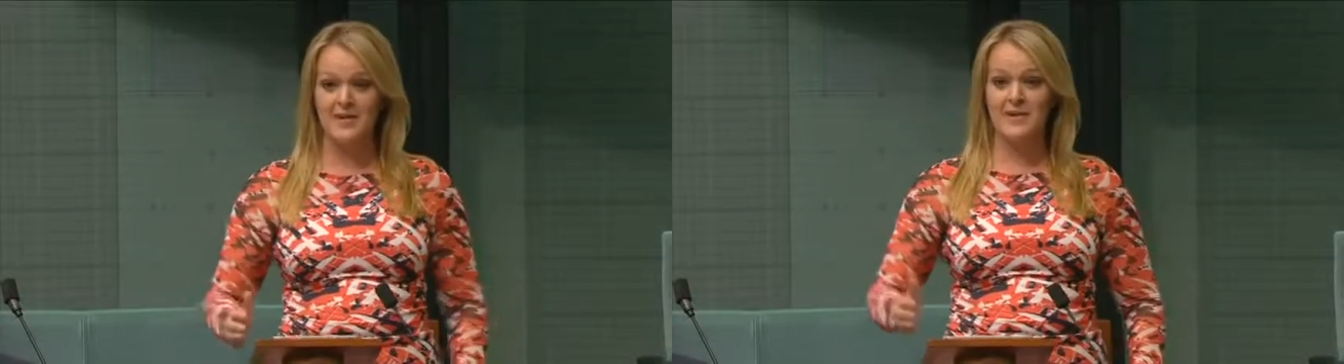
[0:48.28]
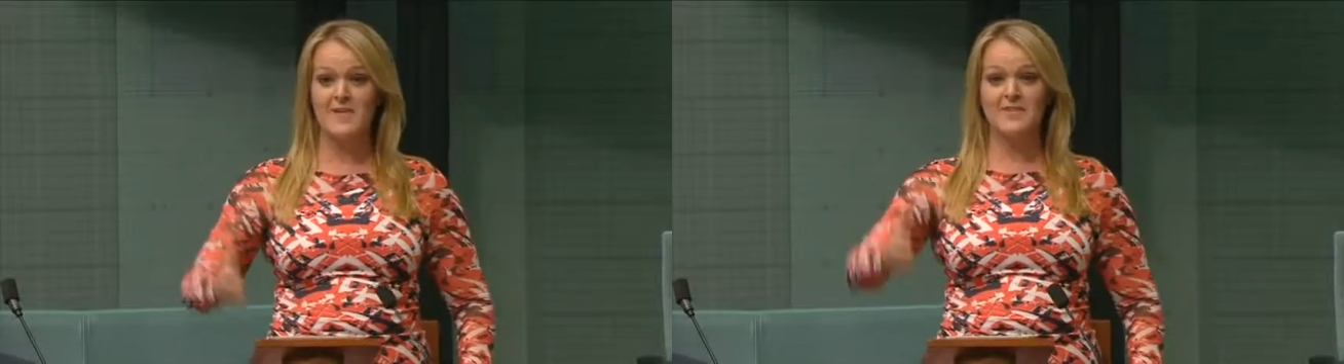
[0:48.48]

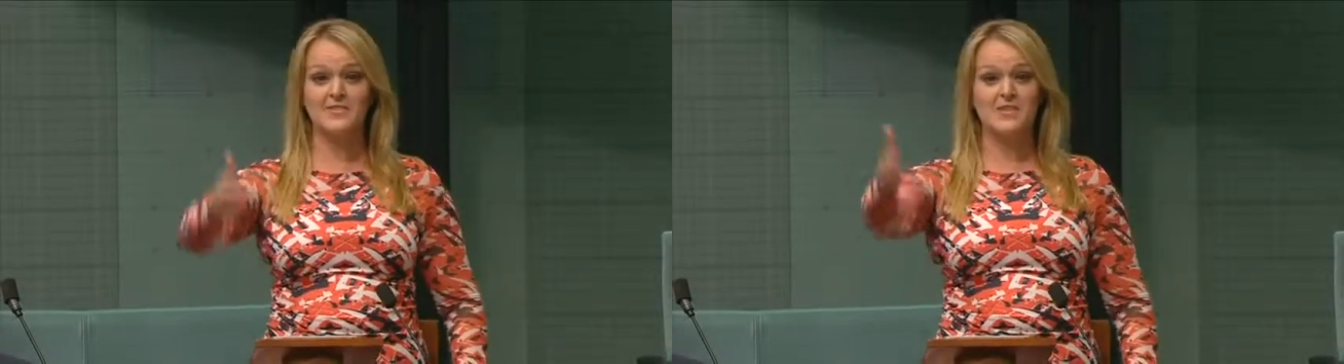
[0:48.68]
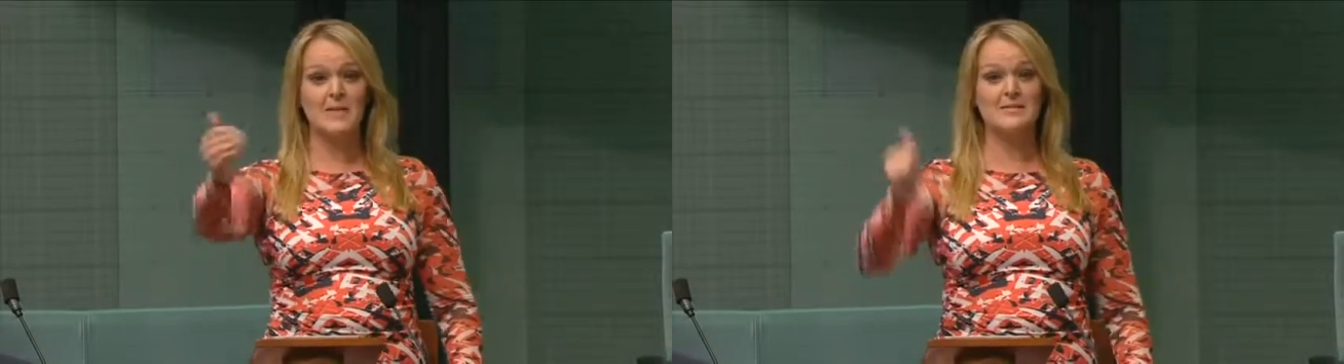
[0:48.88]
In fact, the
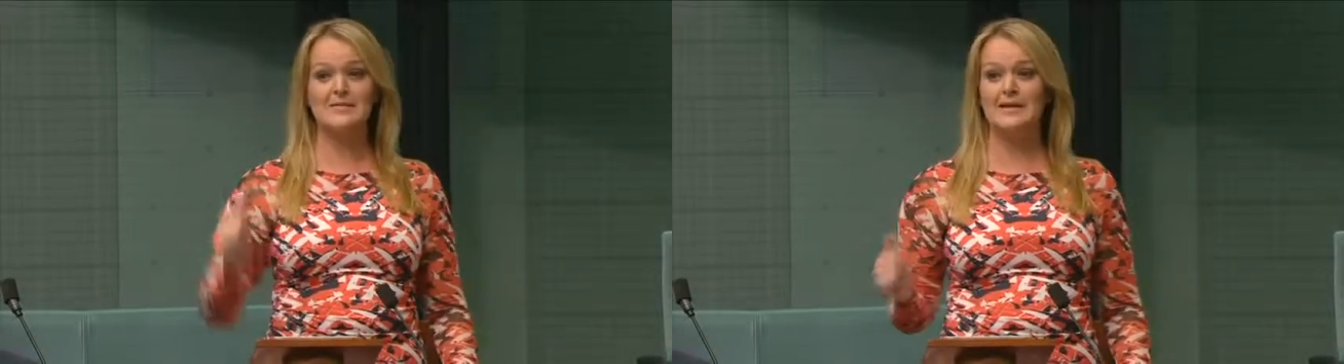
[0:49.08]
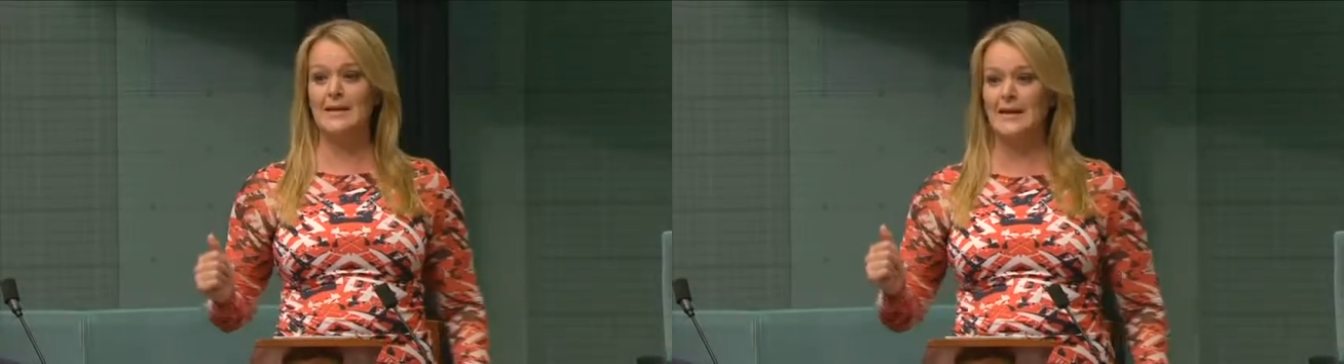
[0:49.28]
chamber's
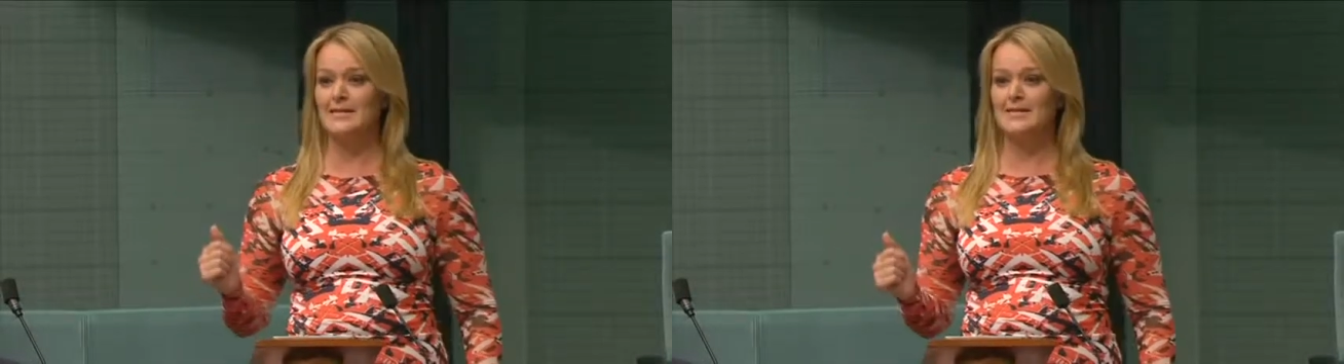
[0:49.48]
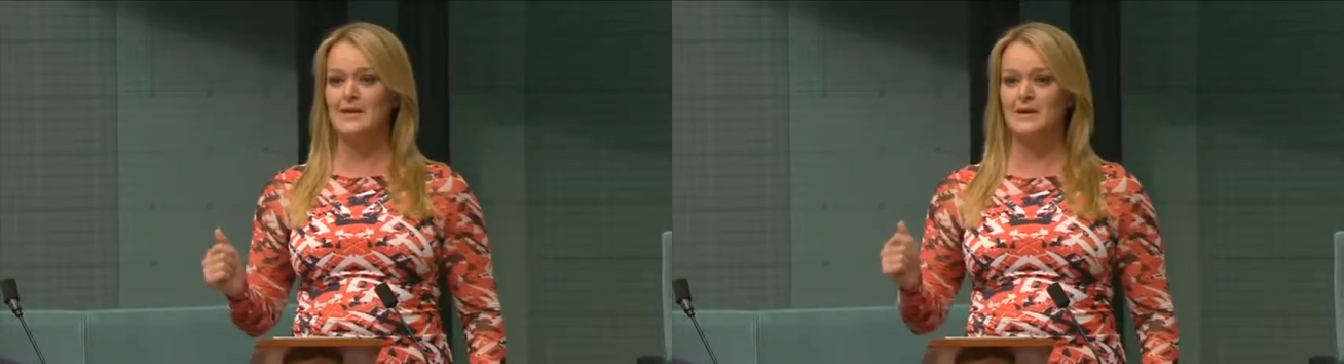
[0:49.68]
clear.
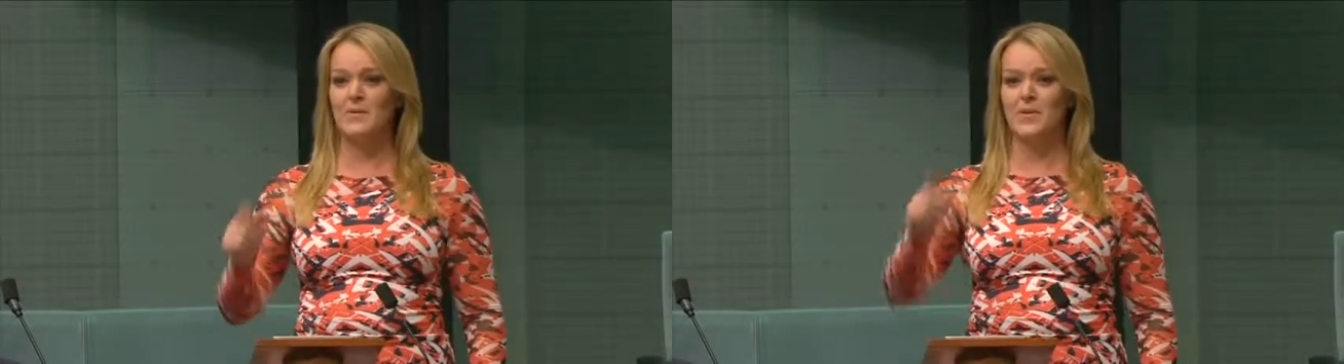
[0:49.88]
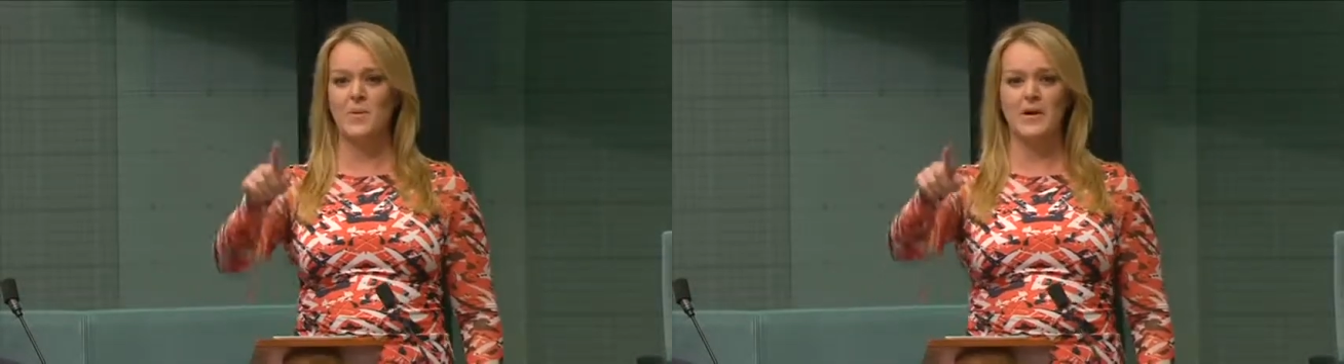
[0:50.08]
There's only,
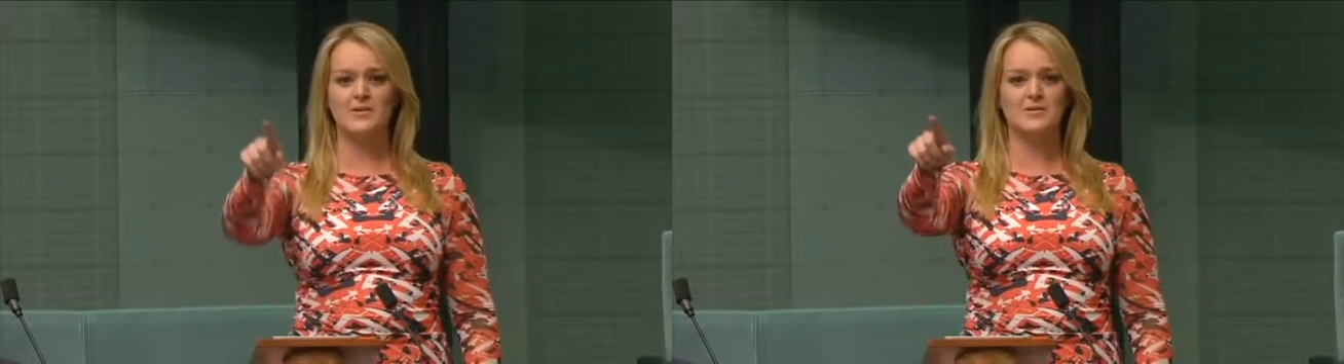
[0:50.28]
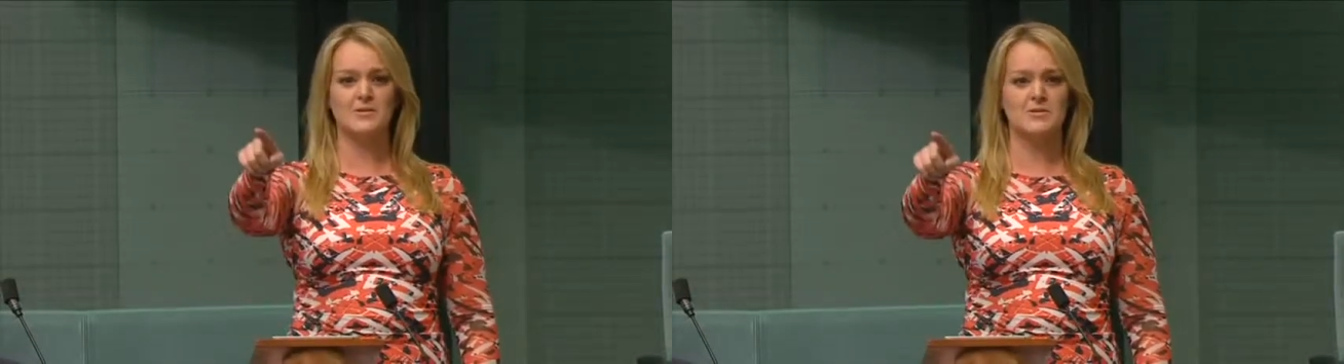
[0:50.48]
what,
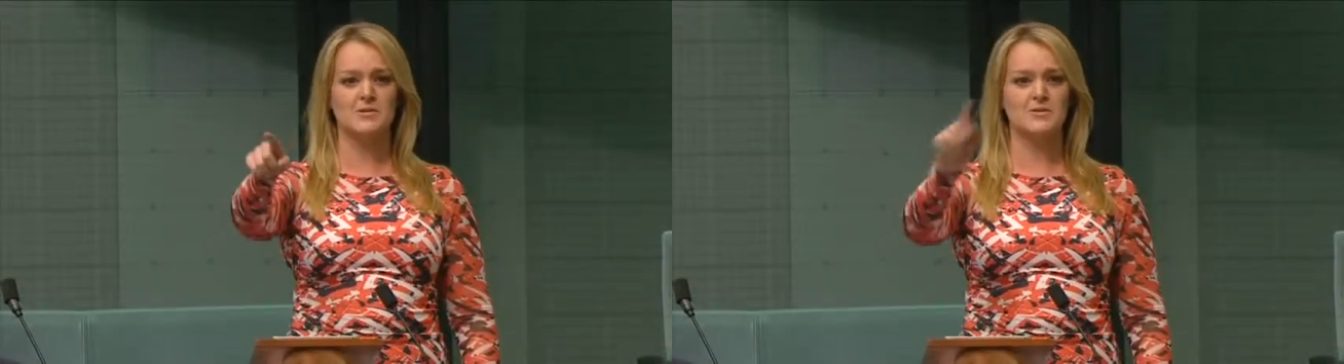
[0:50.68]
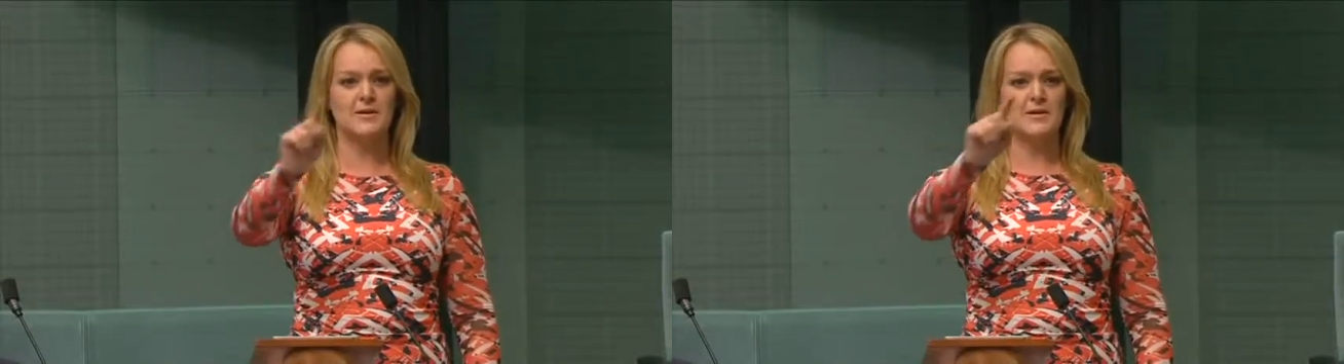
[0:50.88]
1, 2,